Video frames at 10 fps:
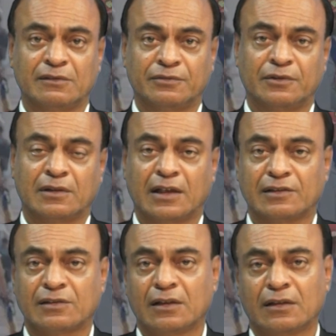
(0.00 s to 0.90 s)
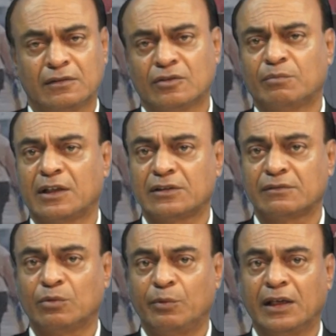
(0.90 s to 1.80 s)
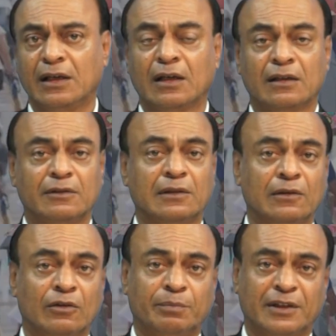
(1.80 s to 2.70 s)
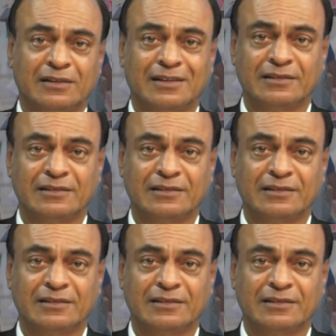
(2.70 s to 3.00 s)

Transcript: of the forecast, though much of the week, with low pressure